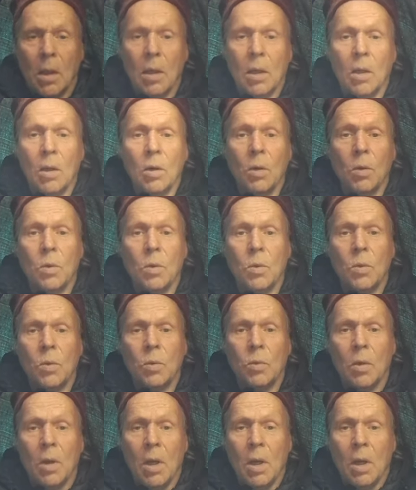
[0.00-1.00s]
Hello,
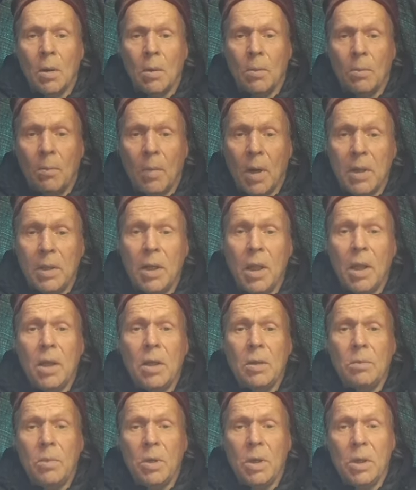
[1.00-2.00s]
my
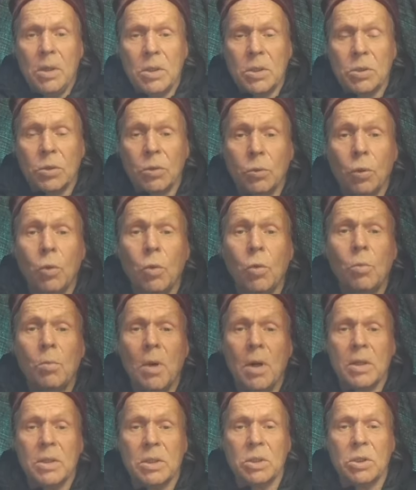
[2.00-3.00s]
name is
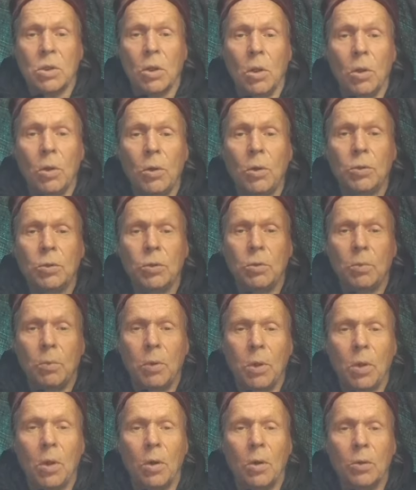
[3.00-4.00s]
Tomas
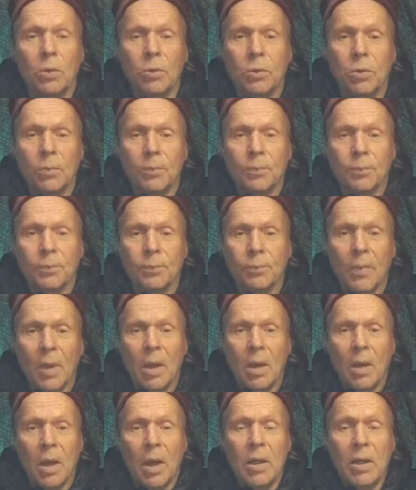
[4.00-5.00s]
Lundblad,
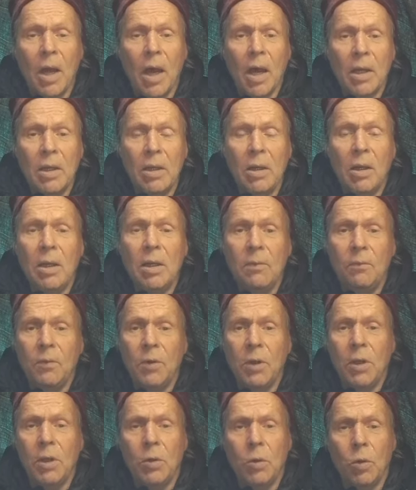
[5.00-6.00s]
and I live
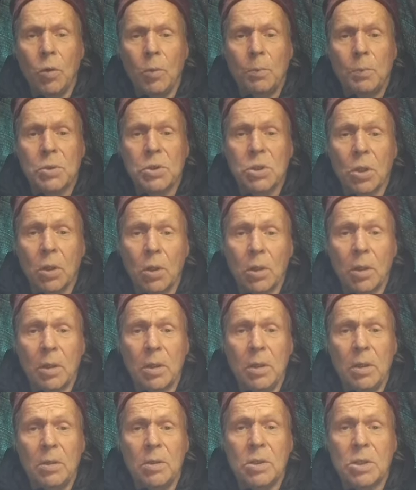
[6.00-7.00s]
in
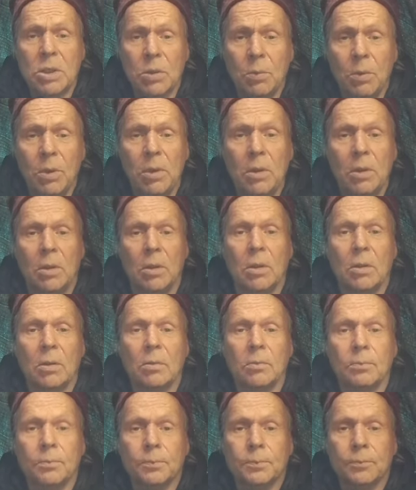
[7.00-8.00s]
Uppsala in
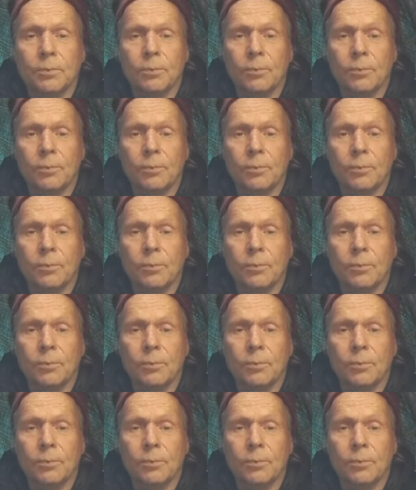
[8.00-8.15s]
Sweden.